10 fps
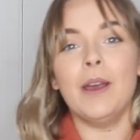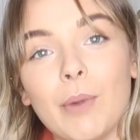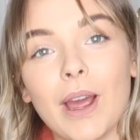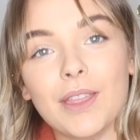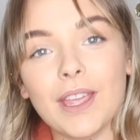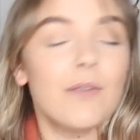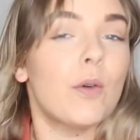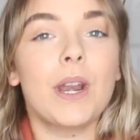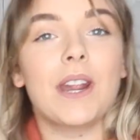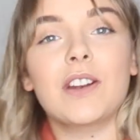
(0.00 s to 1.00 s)
But I think
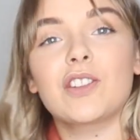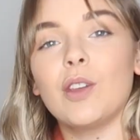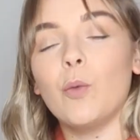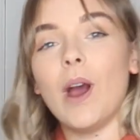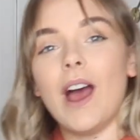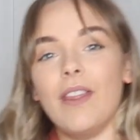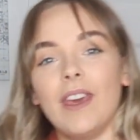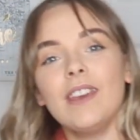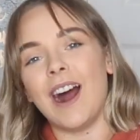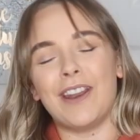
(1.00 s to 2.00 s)
for when I'd actually wear
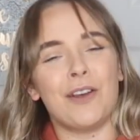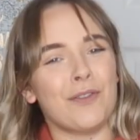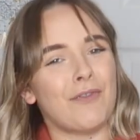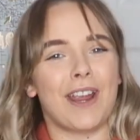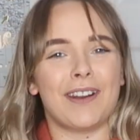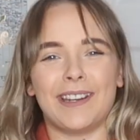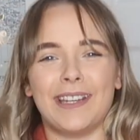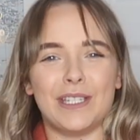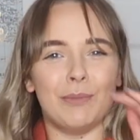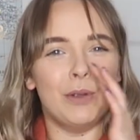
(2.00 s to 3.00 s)
this, I don't reckon I'd
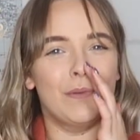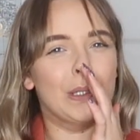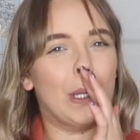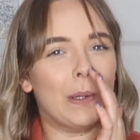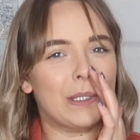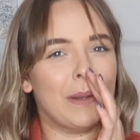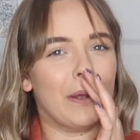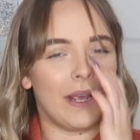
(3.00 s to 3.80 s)
need to move a lot, to be